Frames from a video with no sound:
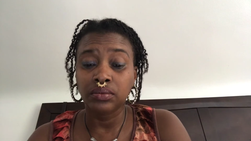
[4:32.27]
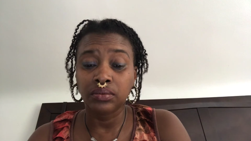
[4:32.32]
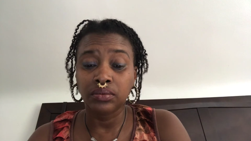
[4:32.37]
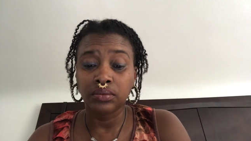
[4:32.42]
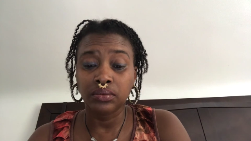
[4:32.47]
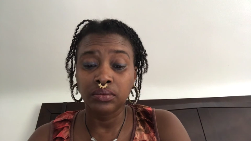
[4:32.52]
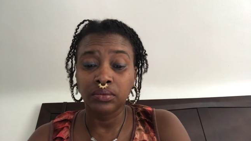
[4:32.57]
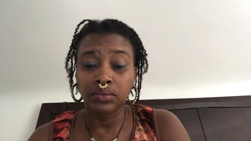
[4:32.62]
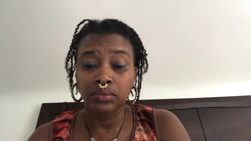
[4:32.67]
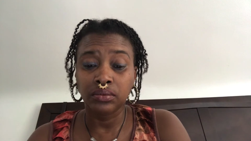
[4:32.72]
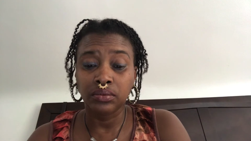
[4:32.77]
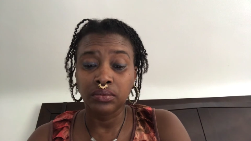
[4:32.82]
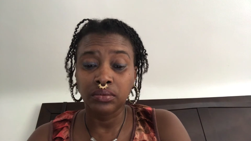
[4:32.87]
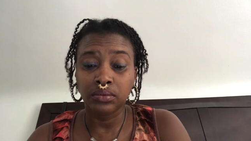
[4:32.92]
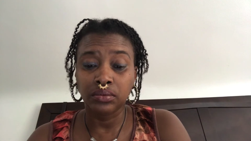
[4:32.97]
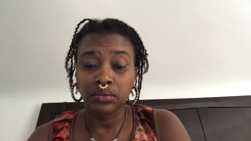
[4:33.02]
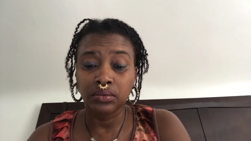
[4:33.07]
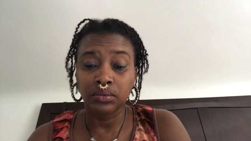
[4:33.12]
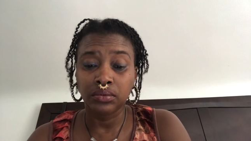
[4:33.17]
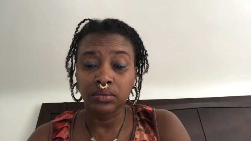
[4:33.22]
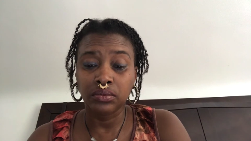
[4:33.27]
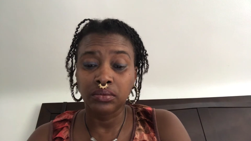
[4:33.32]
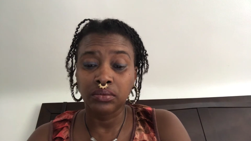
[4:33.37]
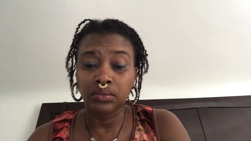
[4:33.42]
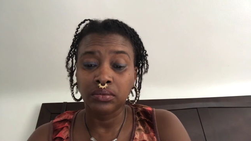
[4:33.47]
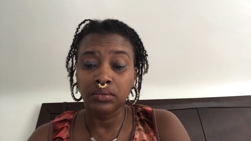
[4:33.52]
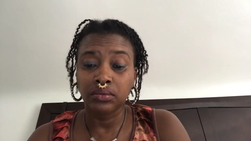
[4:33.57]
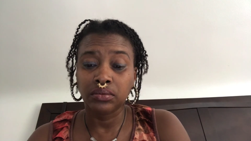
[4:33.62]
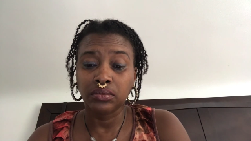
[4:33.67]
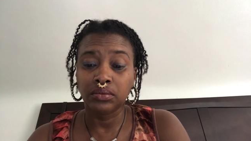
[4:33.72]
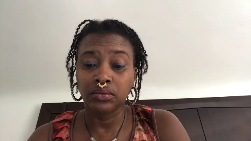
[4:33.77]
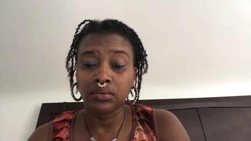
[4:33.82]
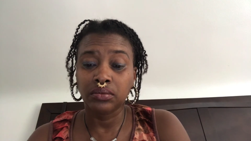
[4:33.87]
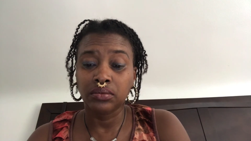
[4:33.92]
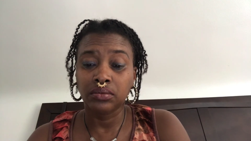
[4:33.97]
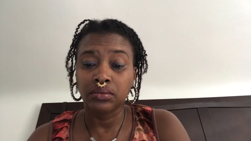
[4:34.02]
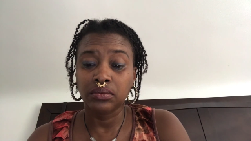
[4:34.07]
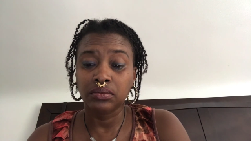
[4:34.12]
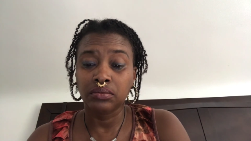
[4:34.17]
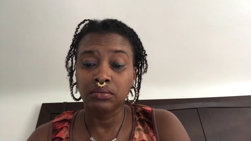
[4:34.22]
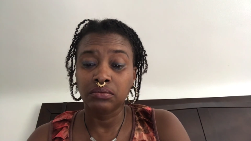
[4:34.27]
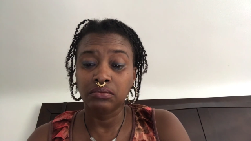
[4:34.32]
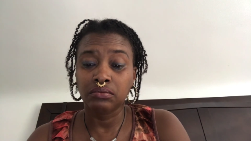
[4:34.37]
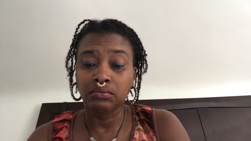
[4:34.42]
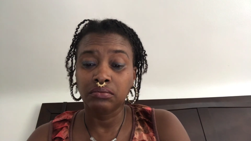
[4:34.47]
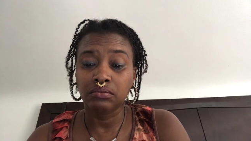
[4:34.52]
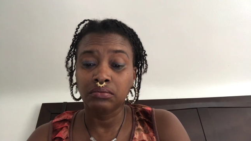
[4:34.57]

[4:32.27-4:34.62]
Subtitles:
No one is speaking in this clip.